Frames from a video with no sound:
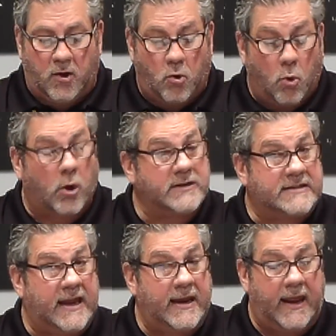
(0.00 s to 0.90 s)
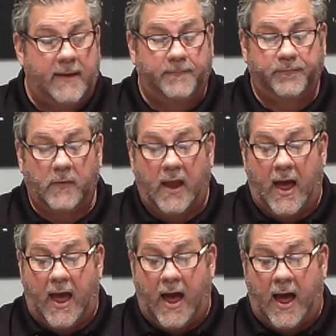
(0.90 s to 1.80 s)
quarantining,
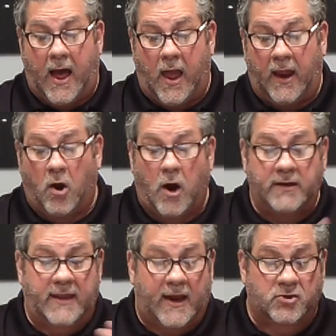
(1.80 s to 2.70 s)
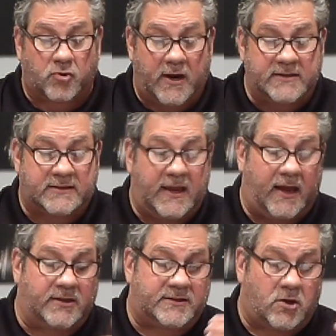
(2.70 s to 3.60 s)
and contact tracing
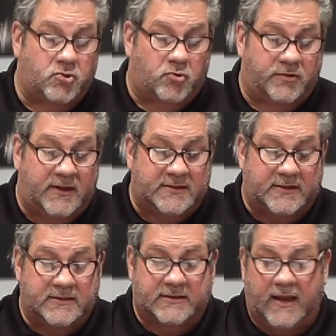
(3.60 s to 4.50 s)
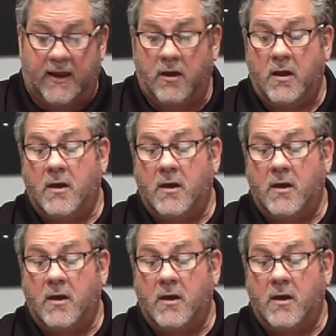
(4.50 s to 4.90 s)
and social distancing.